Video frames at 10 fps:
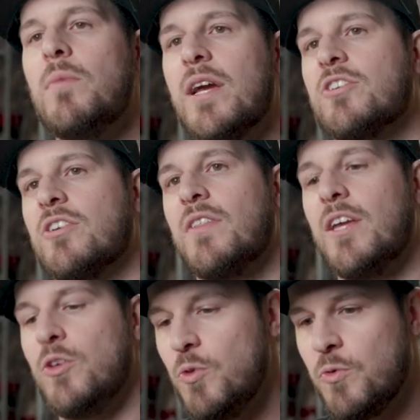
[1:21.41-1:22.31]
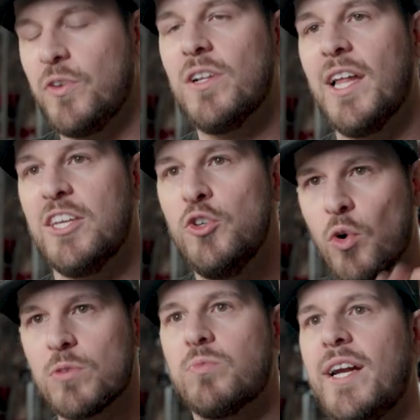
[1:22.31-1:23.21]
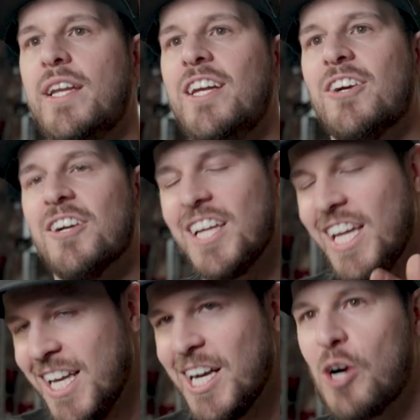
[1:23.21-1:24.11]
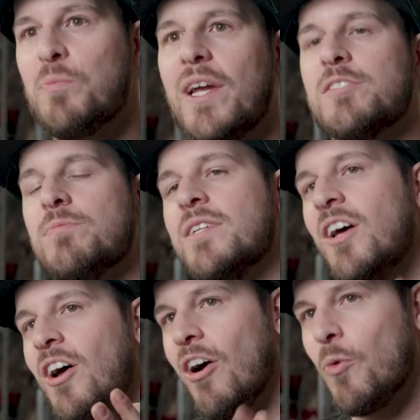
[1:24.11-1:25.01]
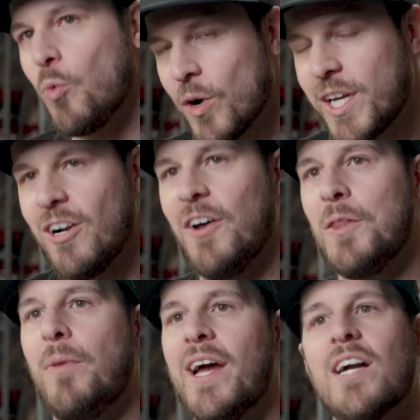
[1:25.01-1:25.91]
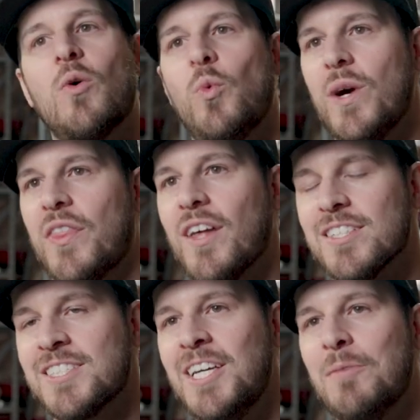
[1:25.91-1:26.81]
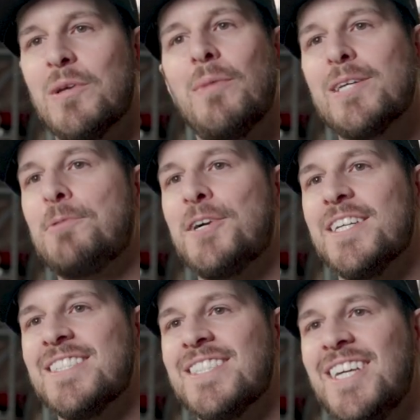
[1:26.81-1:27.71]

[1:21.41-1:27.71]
make sure that you feel like you're right here in our basement working on the bike with us. But the best part is,